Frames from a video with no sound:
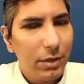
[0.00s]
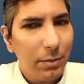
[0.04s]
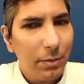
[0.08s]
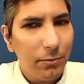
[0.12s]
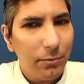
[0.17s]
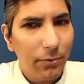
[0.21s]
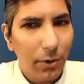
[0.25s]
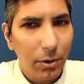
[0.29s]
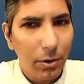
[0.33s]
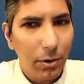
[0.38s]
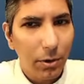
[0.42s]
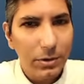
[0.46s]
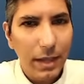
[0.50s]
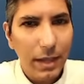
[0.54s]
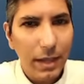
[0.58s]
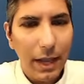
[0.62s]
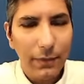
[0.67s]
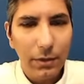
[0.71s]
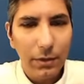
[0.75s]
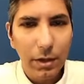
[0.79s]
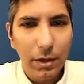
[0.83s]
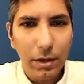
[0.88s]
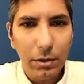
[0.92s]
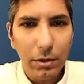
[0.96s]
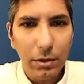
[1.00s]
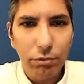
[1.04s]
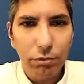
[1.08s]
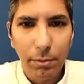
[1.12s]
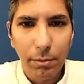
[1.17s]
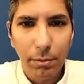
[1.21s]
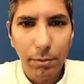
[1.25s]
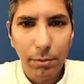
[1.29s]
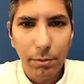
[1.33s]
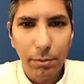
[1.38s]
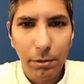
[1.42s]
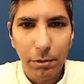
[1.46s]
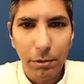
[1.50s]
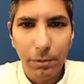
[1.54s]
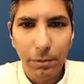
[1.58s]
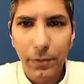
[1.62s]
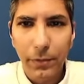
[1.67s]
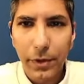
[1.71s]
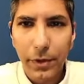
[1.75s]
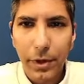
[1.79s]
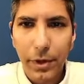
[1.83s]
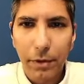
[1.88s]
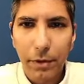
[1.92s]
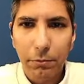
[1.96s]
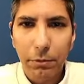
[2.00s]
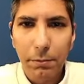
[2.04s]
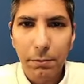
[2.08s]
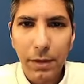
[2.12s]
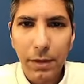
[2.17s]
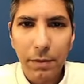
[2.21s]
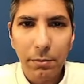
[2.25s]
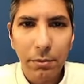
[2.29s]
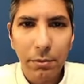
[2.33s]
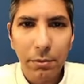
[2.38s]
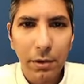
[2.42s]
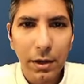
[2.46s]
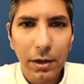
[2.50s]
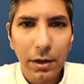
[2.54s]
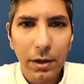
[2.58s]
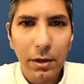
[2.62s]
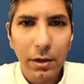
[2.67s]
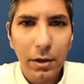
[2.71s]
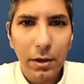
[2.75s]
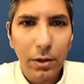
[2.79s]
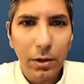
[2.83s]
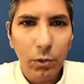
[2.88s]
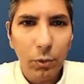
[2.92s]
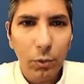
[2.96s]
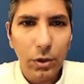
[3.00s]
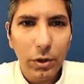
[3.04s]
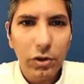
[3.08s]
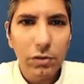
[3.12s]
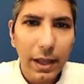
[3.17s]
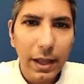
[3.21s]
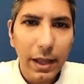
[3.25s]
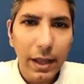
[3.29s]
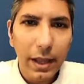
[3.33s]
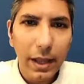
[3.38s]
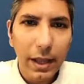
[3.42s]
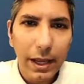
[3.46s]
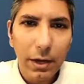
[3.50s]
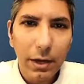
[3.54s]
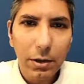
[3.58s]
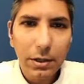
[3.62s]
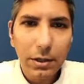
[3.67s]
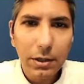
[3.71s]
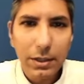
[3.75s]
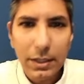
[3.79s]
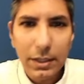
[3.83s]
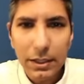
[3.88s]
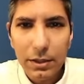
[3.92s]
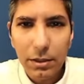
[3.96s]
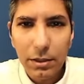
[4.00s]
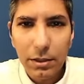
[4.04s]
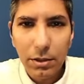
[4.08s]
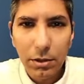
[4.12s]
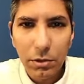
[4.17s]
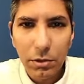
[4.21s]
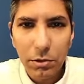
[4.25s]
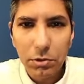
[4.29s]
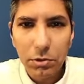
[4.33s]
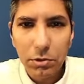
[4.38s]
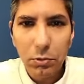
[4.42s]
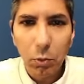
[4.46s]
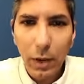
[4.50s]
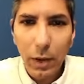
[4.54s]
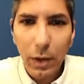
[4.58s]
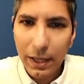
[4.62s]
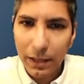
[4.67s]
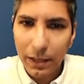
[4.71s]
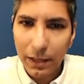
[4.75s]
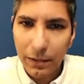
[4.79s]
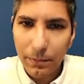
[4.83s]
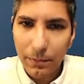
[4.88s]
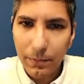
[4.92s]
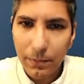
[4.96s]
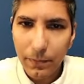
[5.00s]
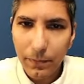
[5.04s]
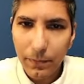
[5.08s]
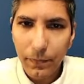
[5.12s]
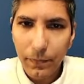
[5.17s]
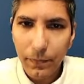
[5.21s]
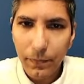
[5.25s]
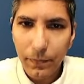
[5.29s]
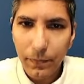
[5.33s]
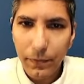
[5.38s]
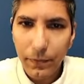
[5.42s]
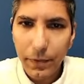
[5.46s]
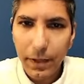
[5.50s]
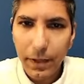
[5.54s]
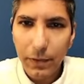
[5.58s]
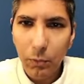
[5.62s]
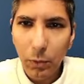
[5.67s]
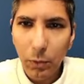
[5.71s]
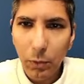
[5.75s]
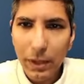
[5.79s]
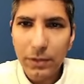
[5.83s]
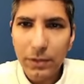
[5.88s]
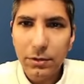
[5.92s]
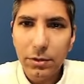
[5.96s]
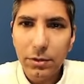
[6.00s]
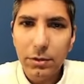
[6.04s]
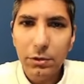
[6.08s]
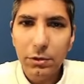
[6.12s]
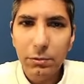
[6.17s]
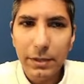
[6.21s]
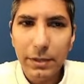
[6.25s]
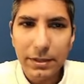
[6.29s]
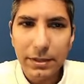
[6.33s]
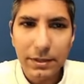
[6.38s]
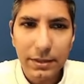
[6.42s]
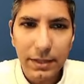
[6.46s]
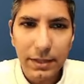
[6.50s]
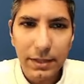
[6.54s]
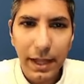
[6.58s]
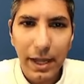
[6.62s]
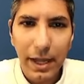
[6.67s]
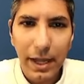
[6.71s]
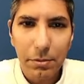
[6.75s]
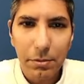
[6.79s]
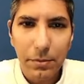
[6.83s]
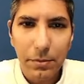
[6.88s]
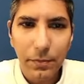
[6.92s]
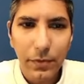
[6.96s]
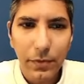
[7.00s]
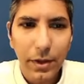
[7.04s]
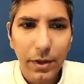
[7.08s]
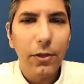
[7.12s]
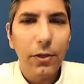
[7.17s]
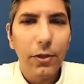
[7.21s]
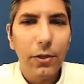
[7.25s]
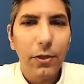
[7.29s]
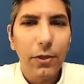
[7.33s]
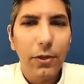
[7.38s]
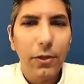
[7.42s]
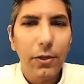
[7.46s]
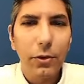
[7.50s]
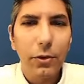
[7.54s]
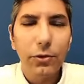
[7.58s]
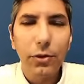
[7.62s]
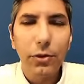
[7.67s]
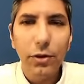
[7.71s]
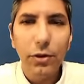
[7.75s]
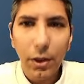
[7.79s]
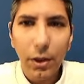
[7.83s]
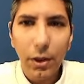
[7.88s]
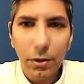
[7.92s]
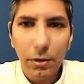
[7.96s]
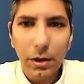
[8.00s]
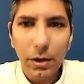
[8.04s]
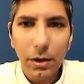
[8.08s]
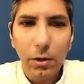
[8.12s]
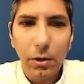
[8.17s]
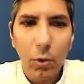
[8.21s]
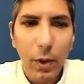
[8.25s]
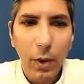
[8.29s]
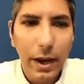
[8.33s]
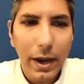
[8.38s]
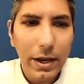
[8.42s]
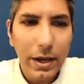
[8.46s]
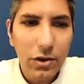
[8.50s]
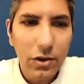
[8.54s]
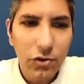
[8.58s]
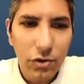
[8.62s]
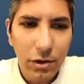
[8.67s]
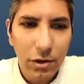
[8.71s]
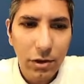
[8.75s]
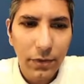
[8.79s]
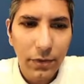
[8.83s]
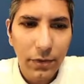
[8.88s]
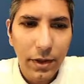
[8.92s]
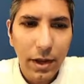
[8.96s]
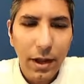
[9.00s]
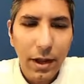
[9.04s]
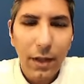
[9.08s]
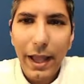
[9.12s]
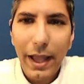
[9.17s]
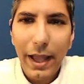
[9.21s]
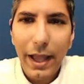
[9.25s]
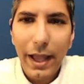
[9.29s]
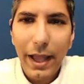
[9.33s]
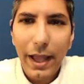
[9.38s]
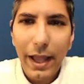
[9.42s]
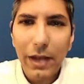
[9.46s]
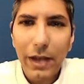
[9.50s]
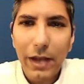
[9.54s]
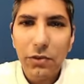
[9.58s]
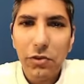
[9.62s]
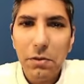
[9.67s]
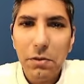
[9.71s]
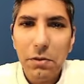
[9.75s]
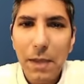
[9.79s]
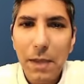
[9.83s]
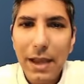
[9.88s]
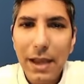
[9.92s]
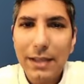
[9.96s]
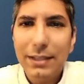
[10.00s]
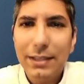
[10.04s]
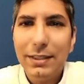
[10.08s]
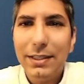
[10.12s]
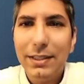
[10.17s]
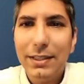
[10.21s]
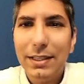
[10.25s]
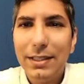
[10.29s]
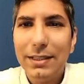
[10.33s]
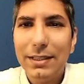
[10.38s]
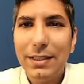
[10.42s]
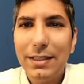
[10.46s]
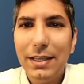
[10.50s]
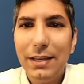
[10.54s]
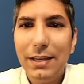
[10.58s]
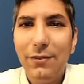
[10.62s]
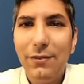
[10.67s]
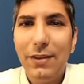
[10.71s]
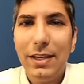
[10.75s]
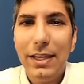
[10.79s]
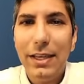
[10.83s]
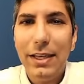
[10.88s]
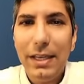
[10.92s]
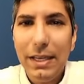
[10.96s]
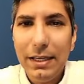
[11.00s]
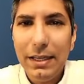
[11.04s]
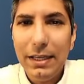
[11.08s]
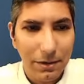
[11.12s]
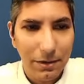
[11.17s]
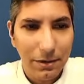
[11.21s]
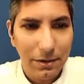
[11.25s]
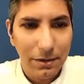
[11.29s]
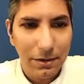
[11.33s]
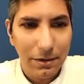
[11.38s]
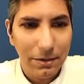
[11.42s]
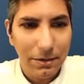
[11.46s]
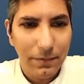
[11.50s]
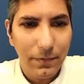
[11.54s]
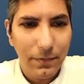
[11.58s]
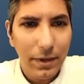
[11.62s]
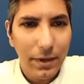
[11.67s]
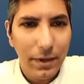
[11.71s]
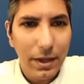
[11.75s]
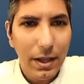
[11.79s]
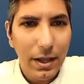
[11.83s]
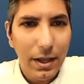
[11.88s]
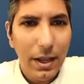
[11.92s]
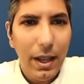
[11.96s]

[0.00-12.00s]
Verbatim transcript: some folks have a little trouble remembering which molarity to use when, and when to do which step. There's another equation that actually makes this even easier.